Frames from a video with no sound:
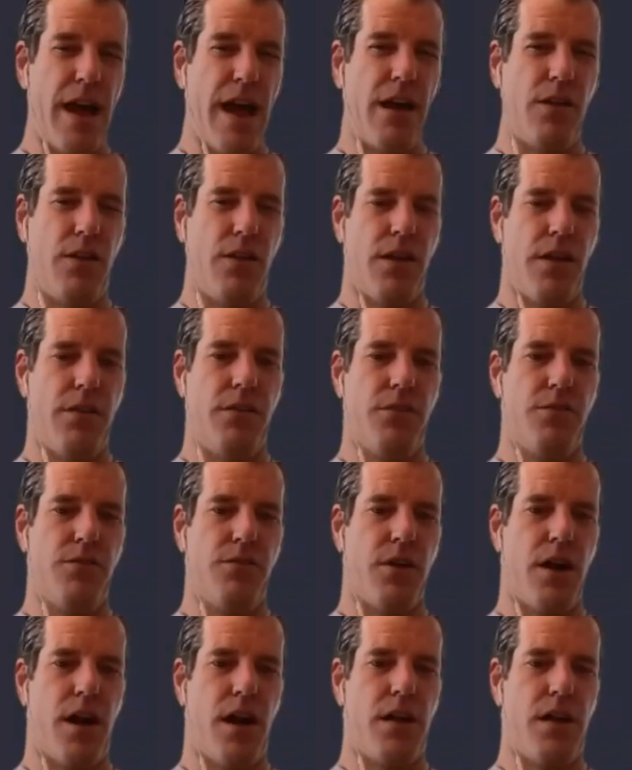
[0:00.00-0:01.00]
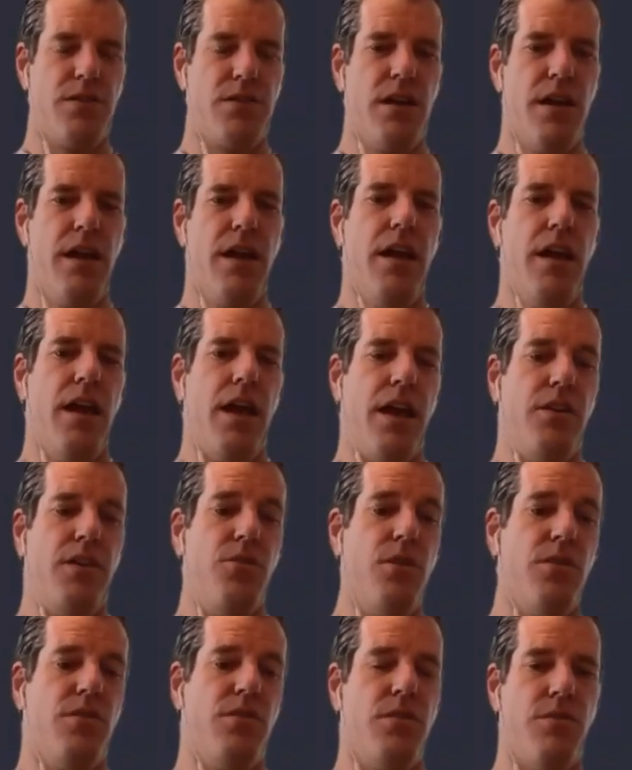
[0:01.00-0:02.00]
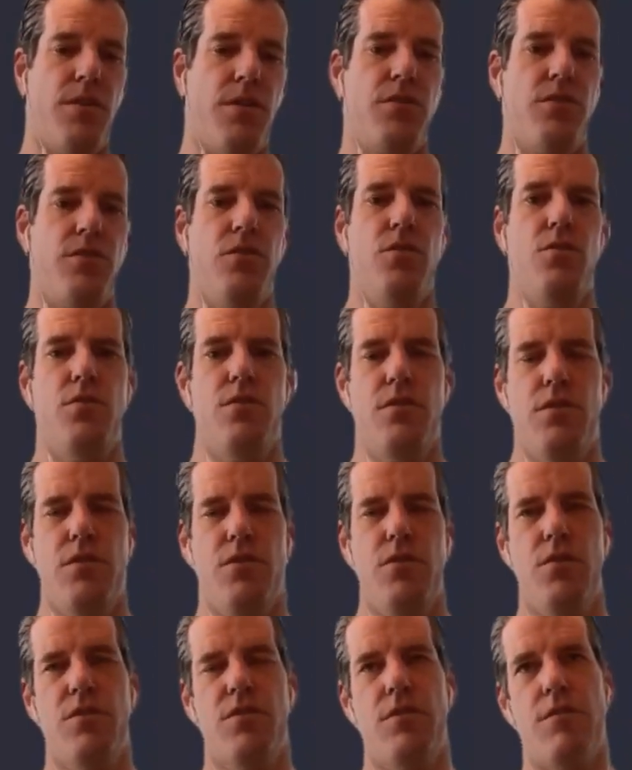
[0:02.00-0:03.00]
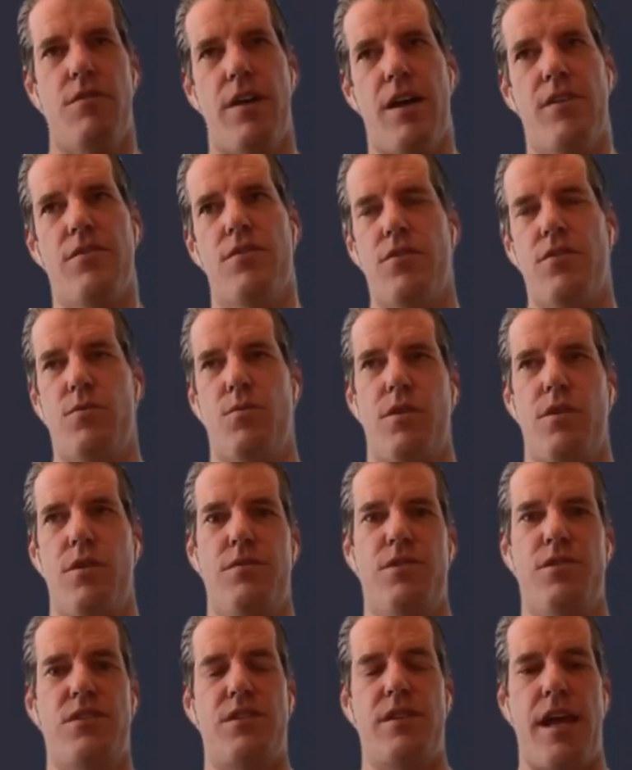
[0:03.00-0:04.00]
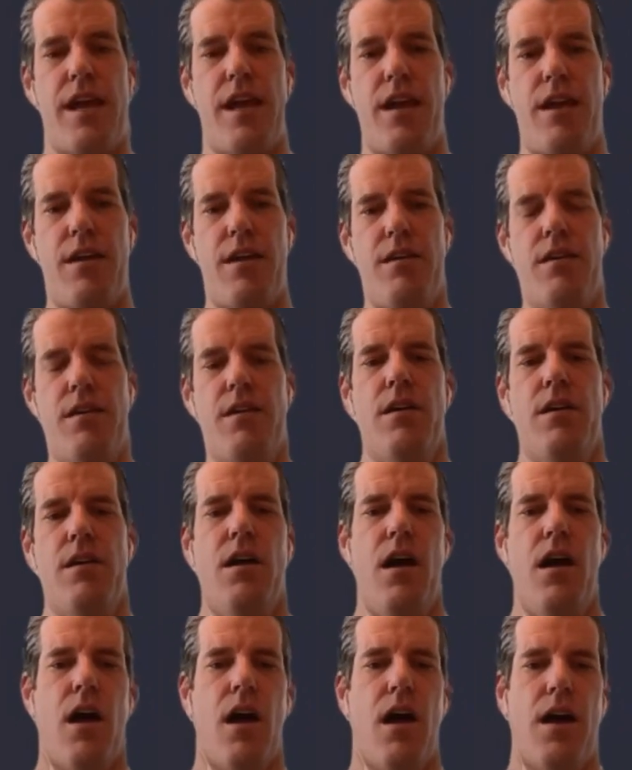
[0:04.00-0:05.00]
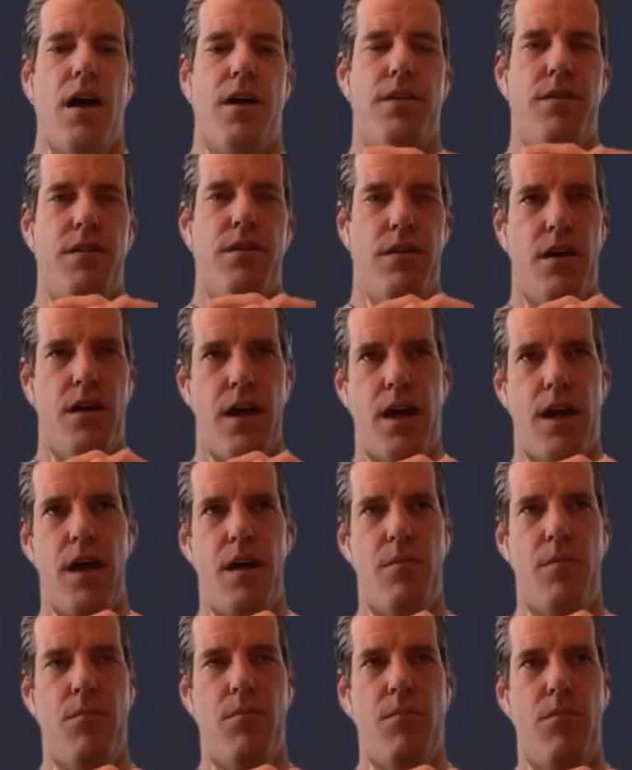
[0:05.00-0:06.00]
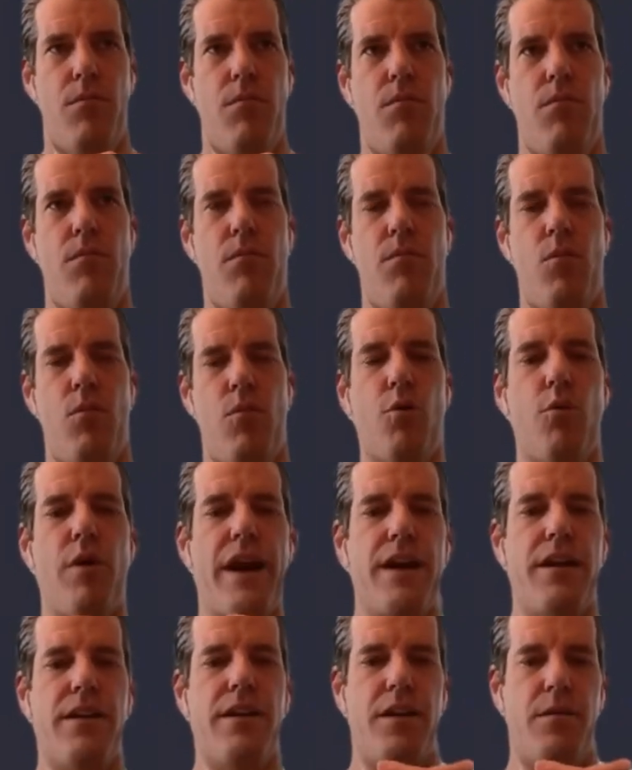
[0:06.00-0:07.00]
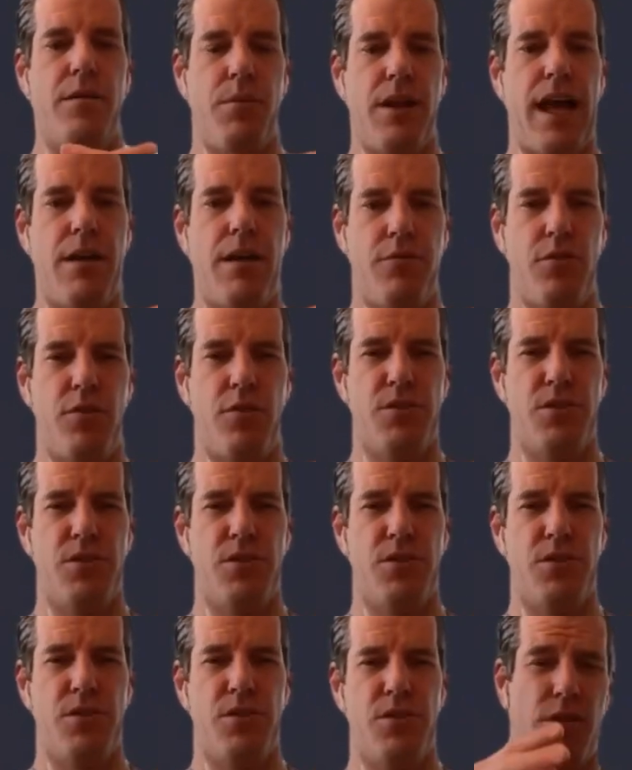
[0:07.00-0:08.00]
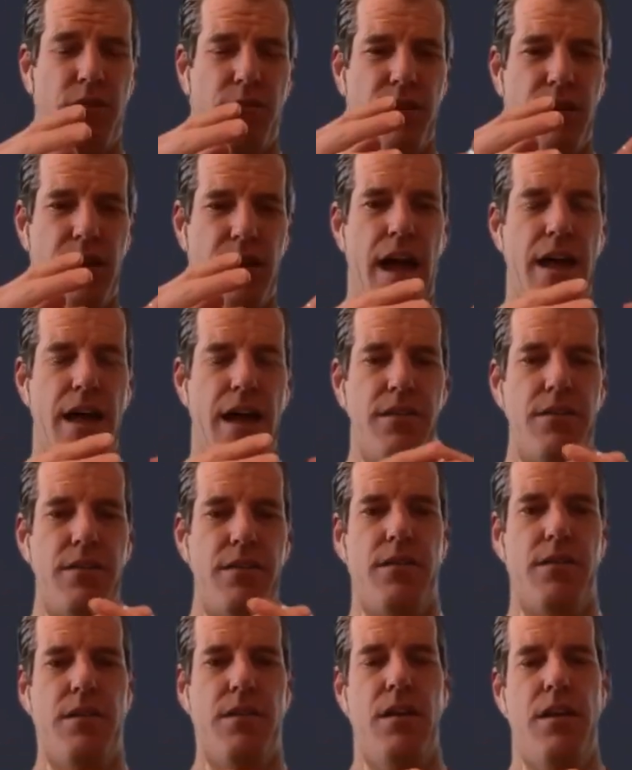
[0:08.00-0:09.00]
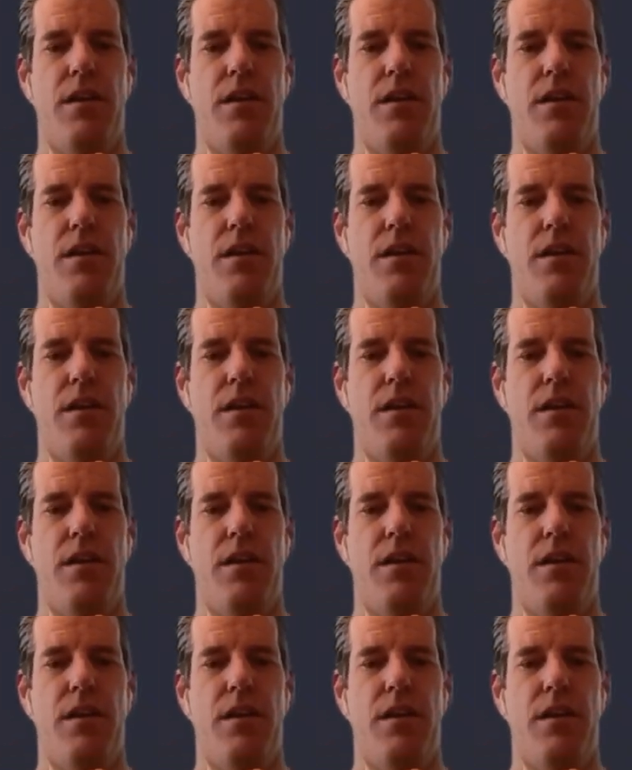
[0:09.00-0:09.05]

had a lot of these frauds, and U.S. invest U.S. investors would have stayed on uh, more regulated platforms because they could have gotten